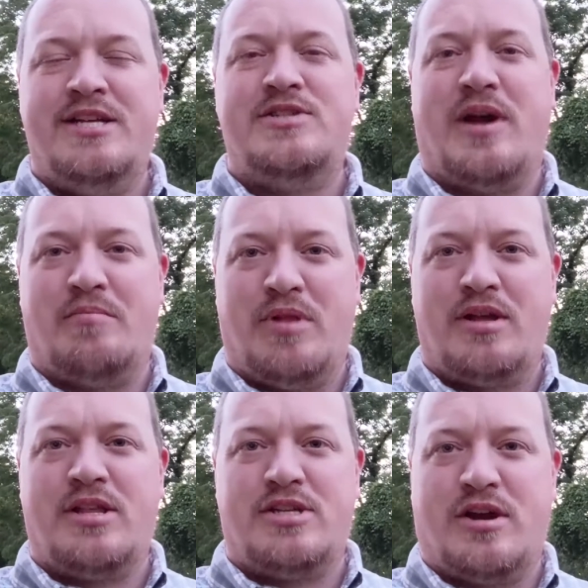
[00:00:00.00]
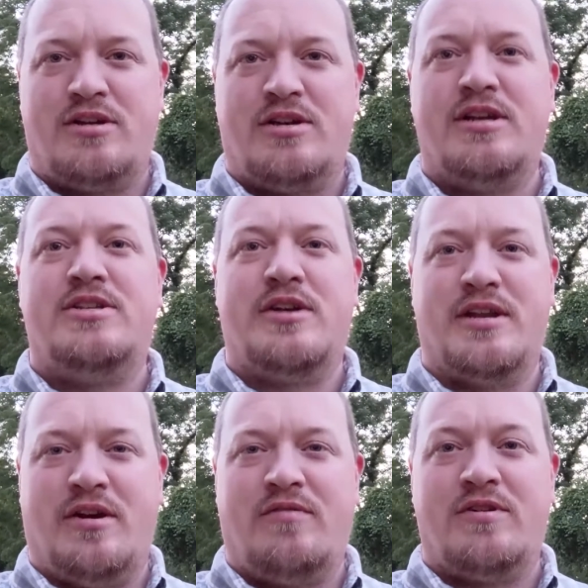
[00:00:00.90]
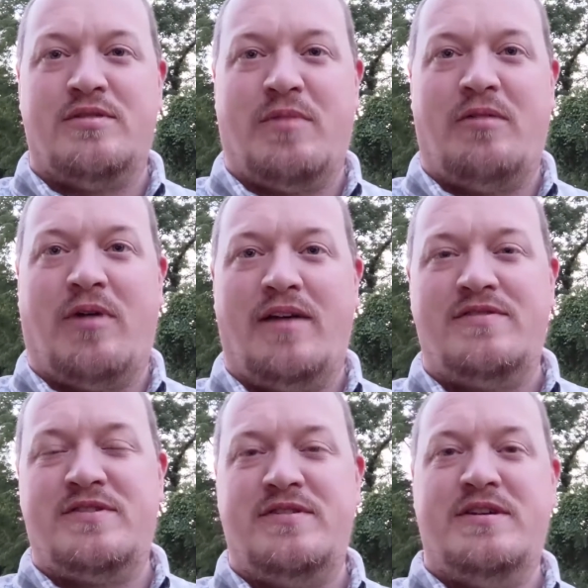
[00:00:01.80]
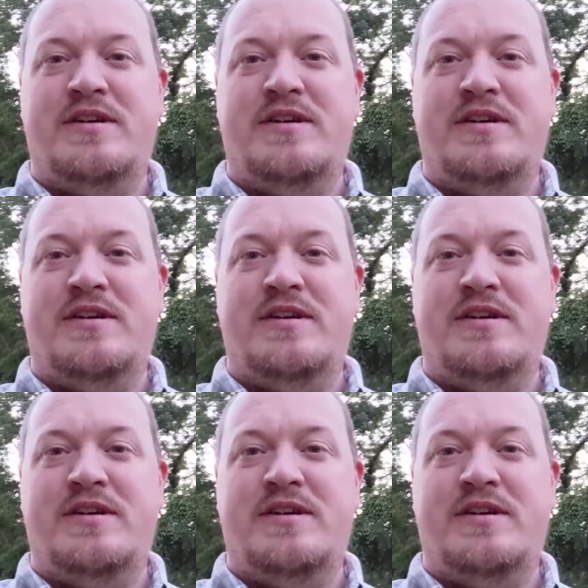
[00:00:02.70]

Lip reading: So I unplugged the charger and took it over to my wife's